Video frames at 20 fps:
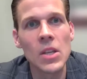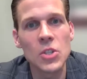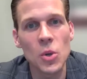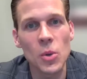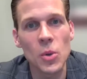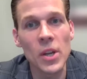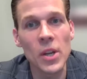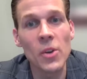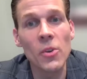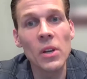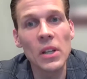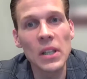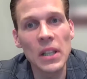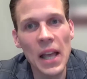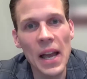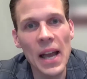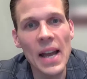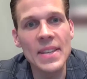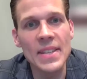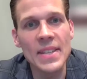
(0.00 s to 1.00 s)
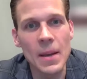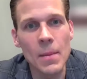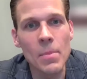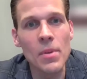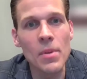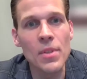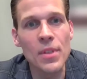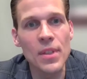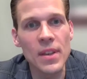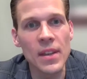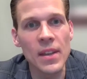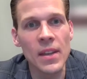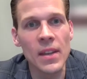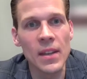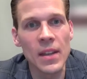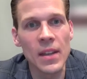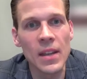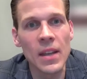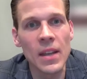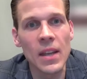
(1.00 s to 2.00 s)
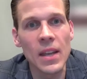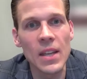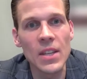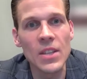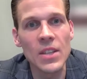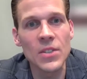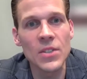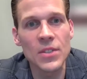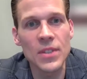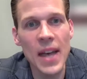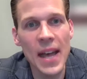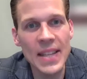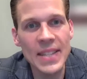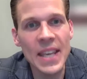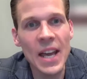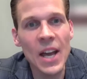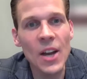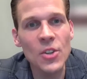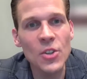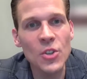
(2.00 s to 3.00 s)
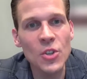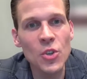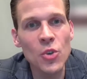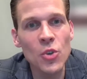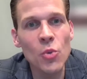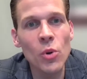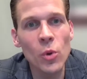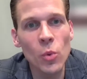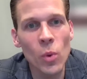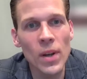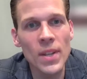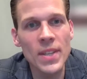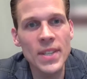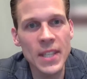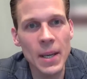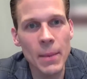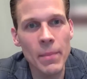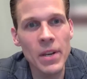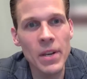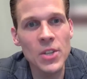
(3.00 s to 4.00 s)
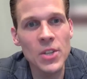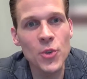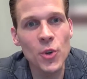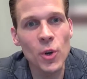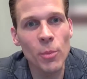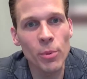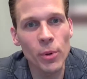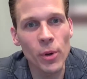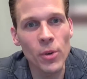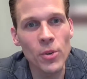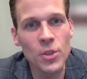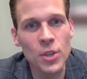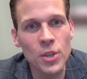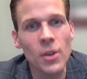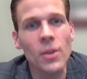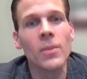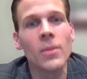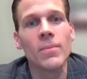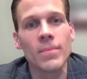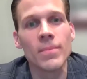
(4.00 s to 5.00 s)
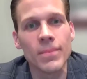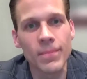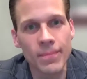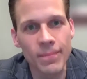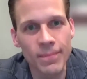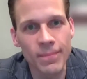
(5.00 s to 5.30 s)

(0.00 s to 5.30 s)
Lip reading: So herein lies empathy. That's how you would want somebody to approach you.